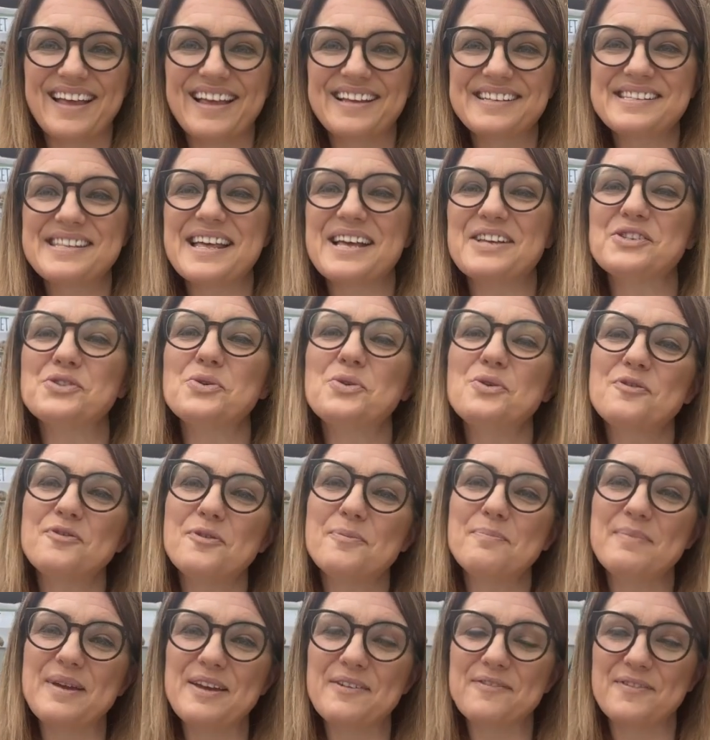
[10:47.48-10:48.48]
So that's all
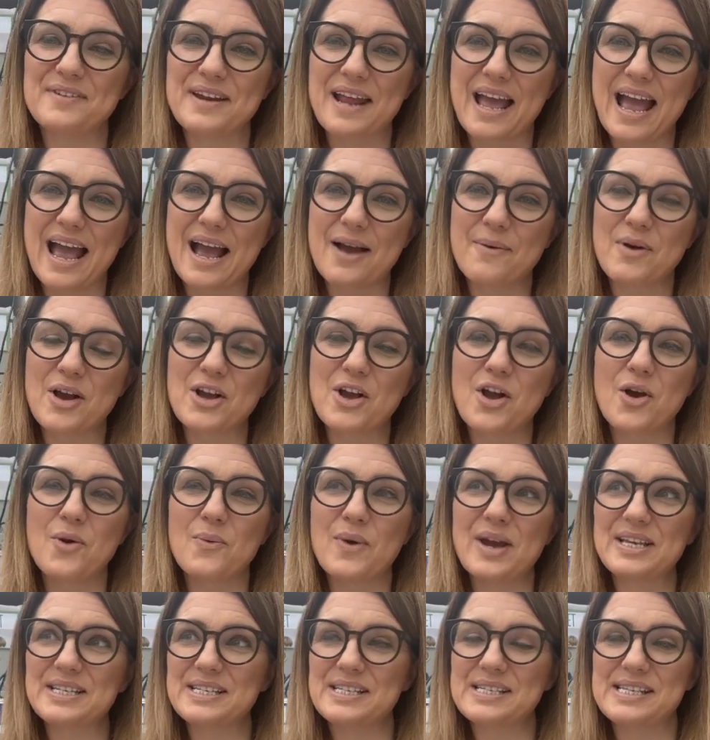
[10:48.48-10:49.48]
from me for now. I can't
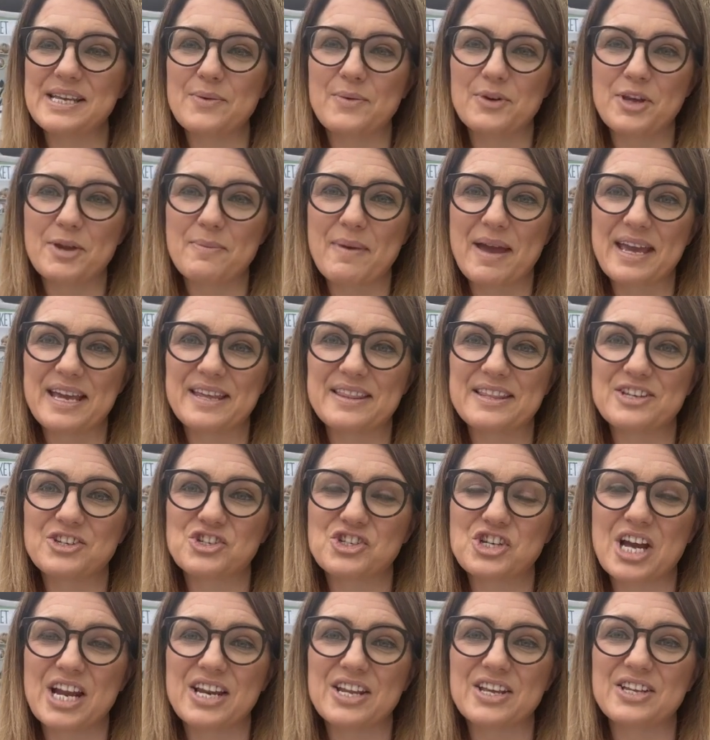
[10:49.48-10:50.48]
wait to see what you make in
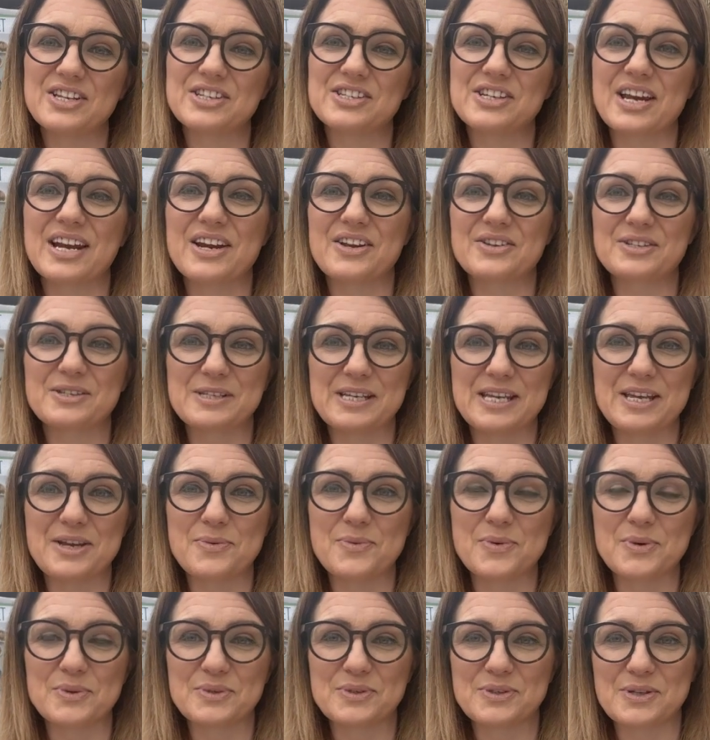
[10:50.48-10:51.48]
this challenge, and I'll see
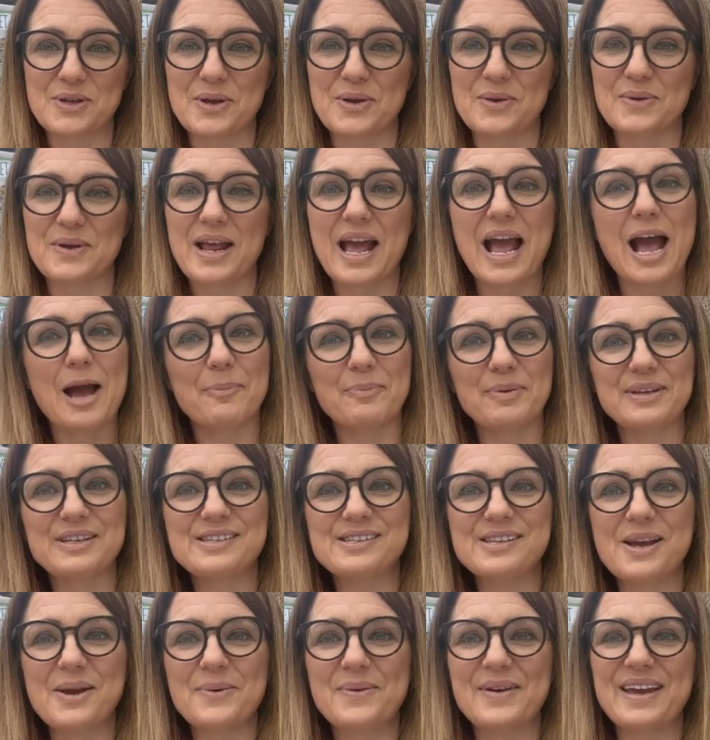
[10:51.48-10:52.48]
you all soon. Happy
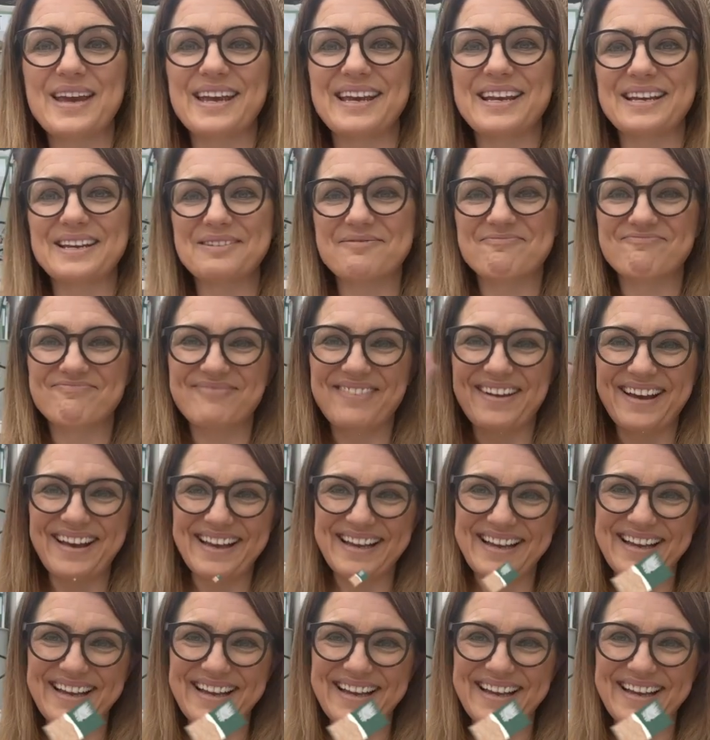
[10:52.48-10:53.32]
sewing. Bye.